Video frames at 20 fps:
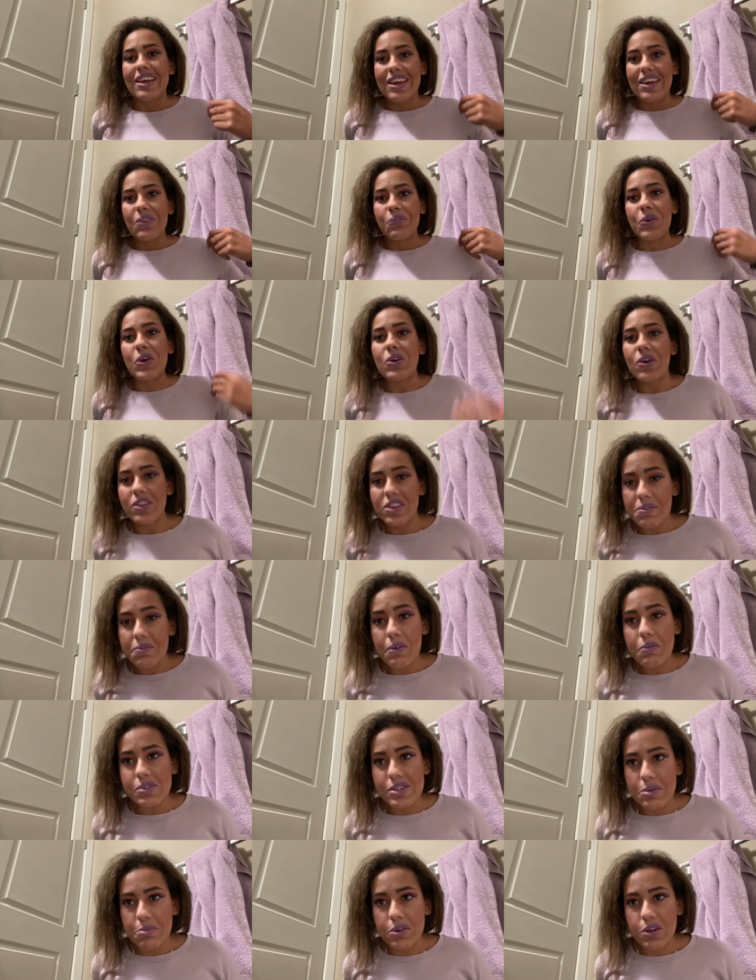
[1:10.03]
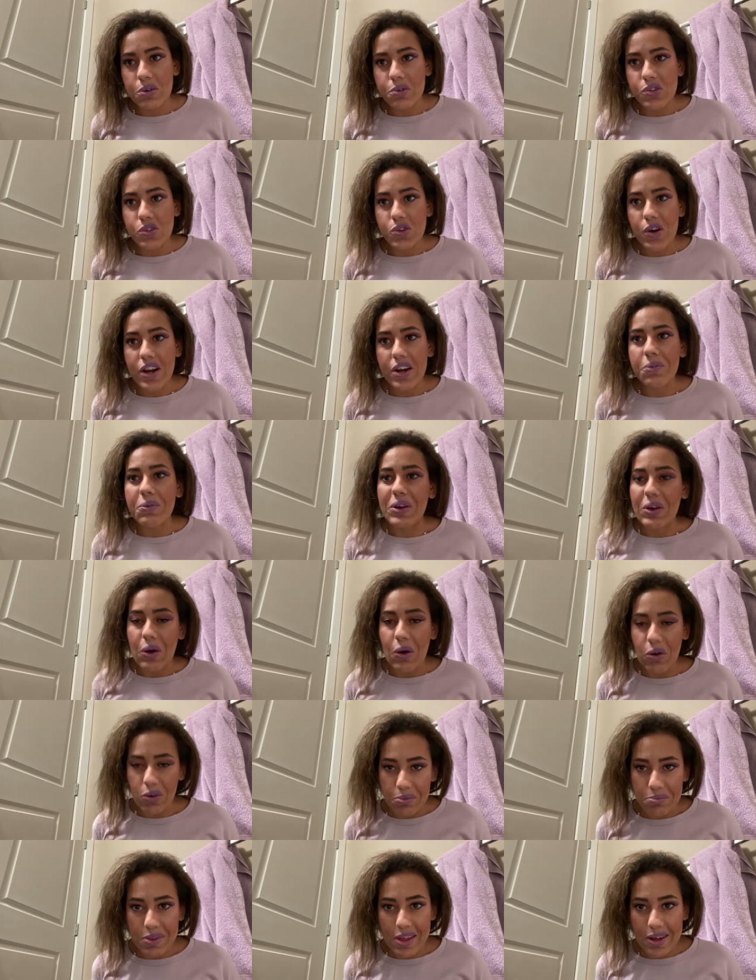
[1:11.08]
We got them from someone who was trying to
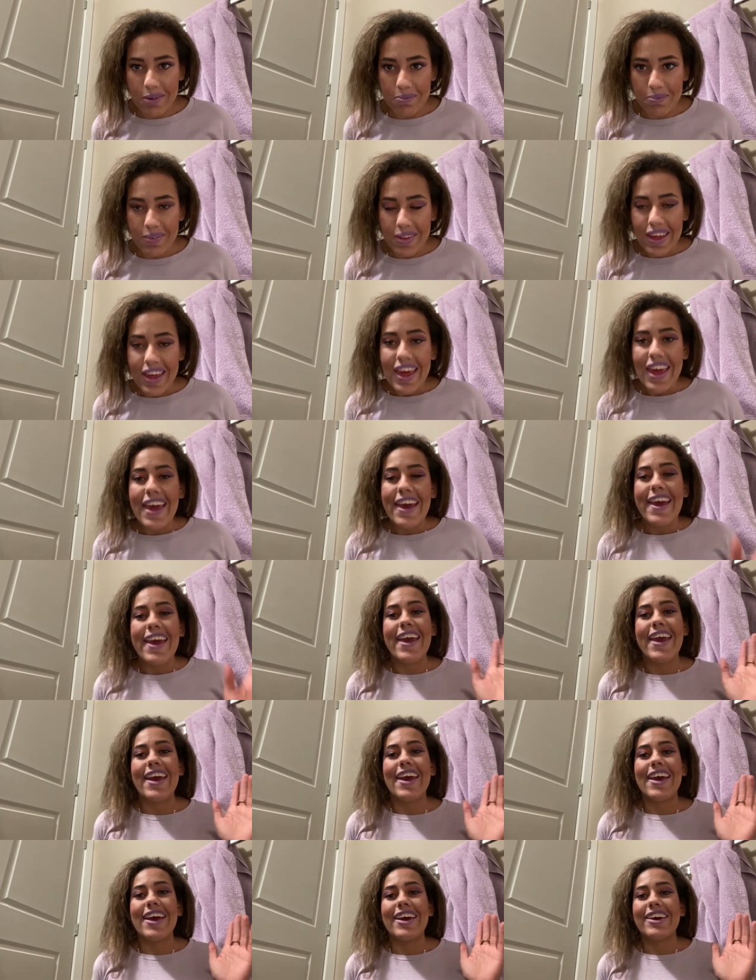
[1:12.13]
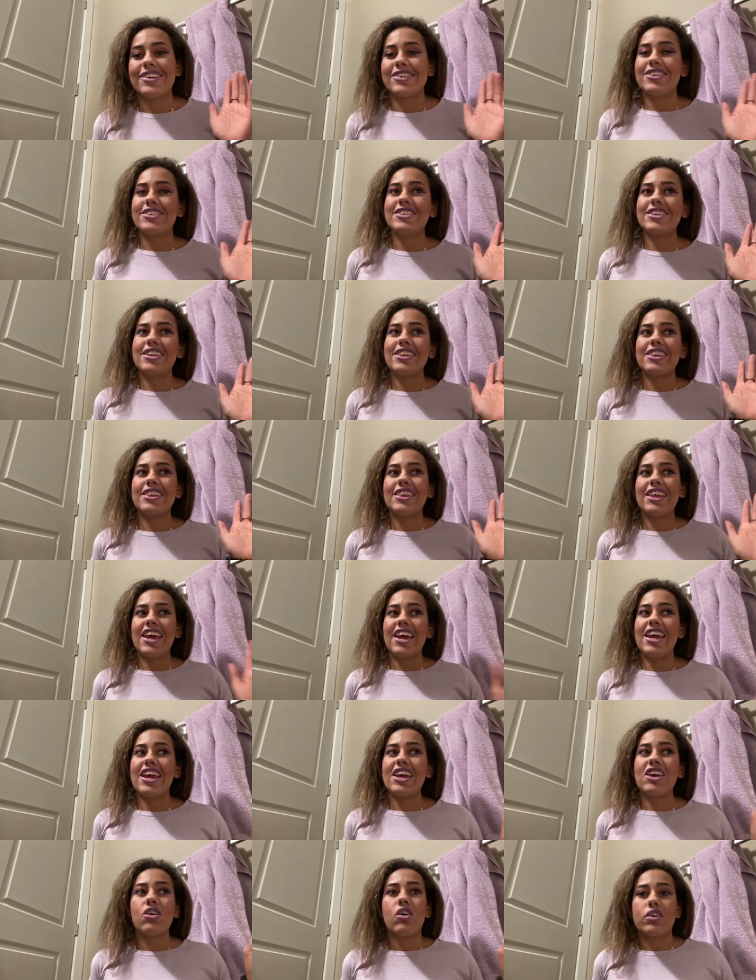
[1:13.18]
rehome them, and
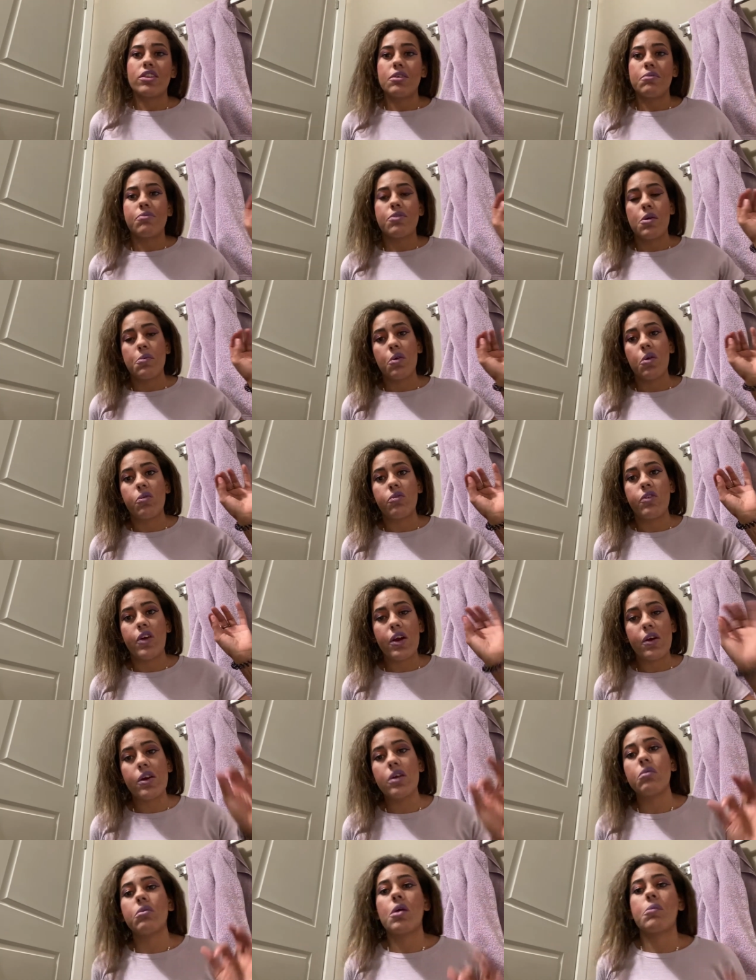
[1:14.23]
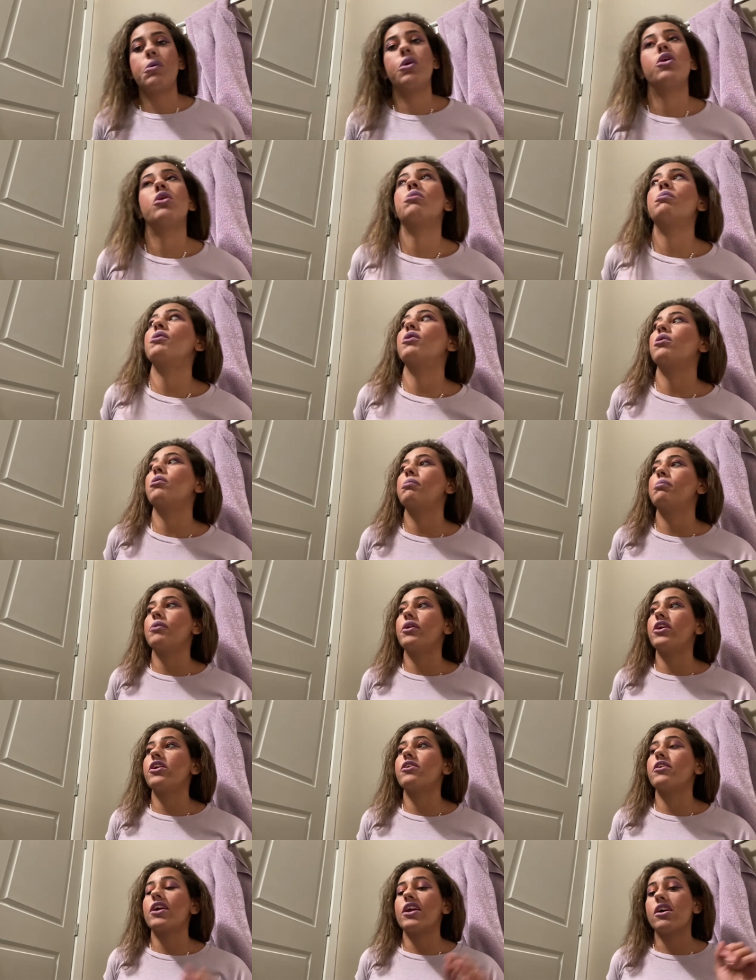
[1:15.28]
they got them from a very reputable
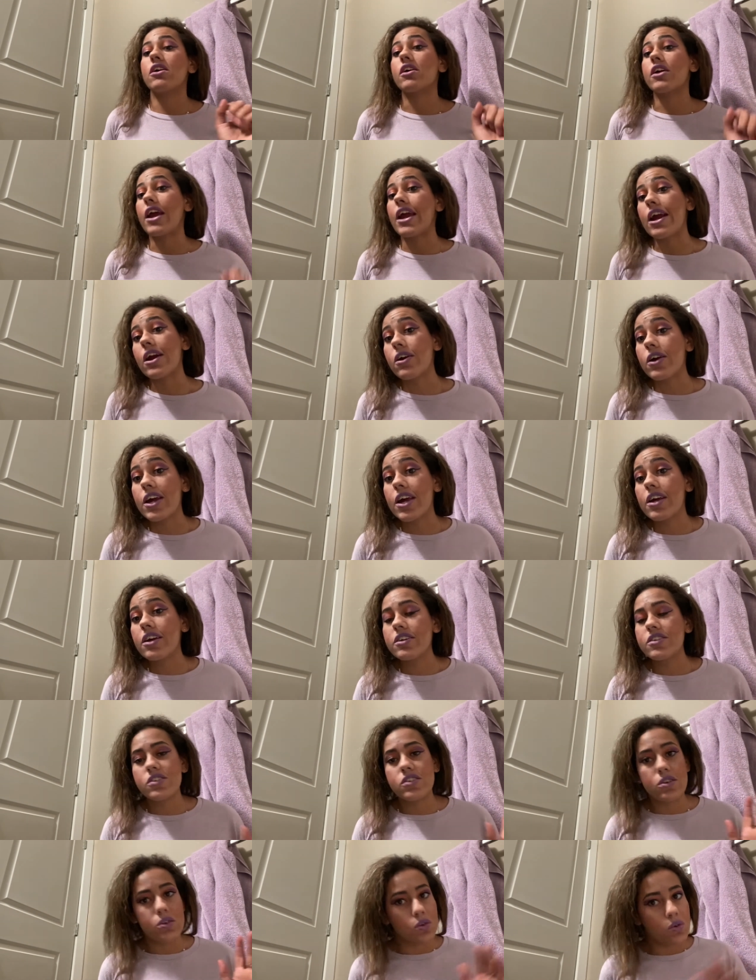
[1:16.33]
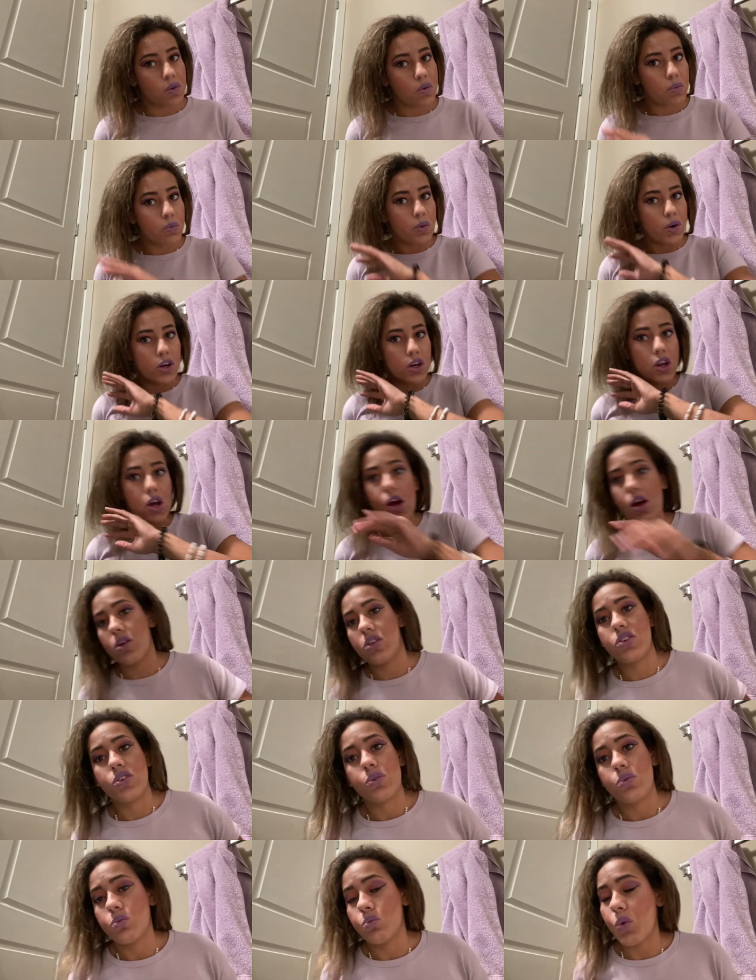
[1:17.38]
breeder in our area, so we're not
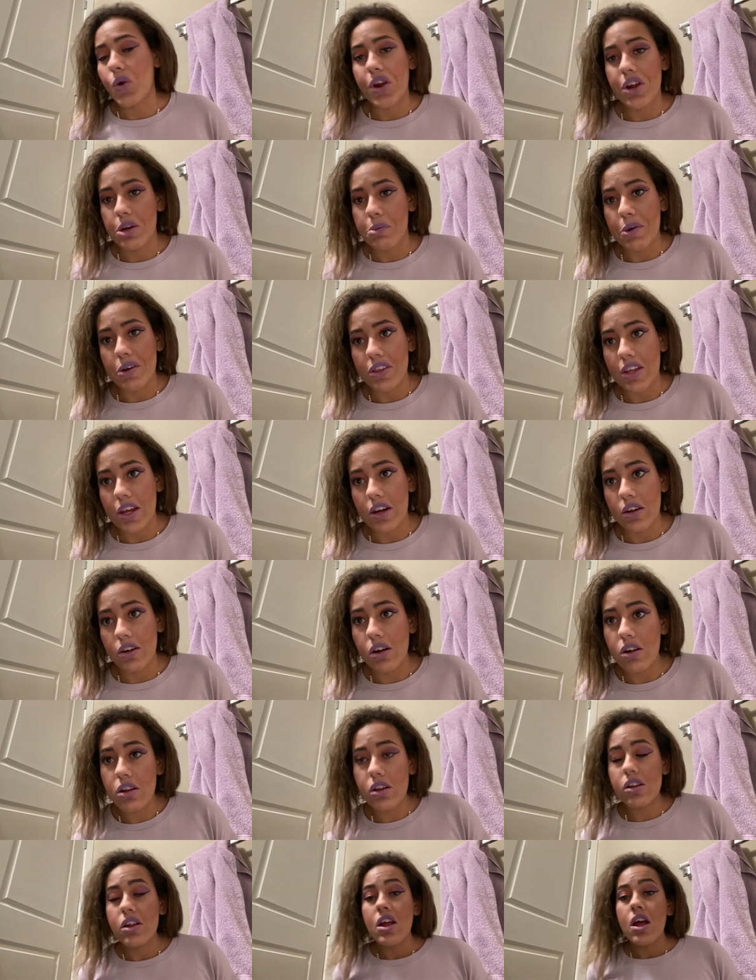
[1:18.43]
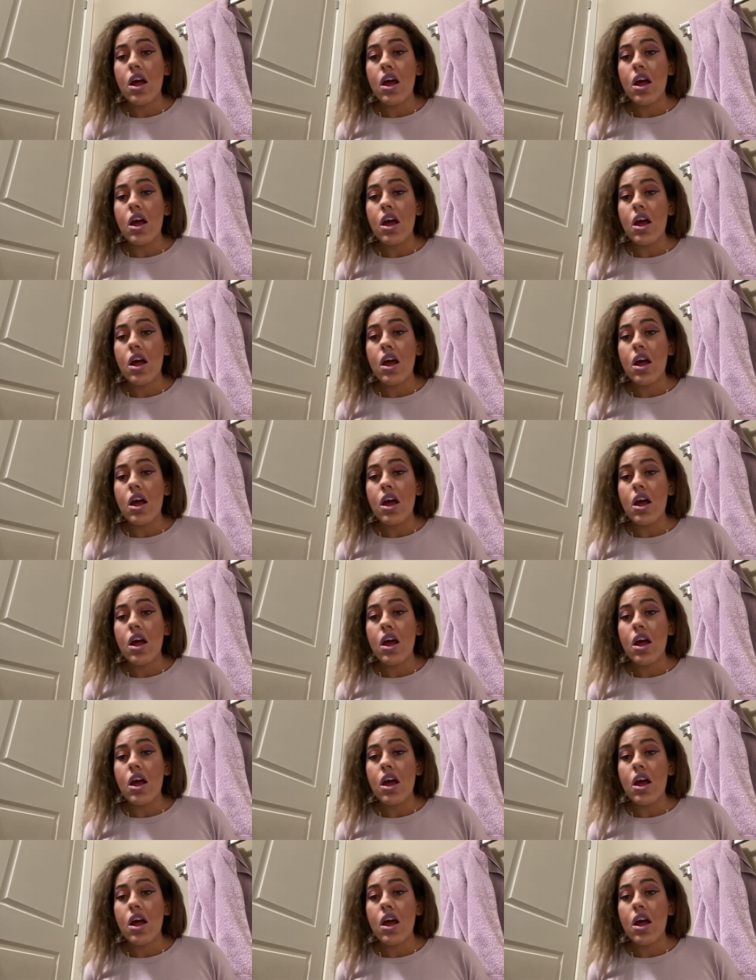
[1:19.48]
worried about that at all.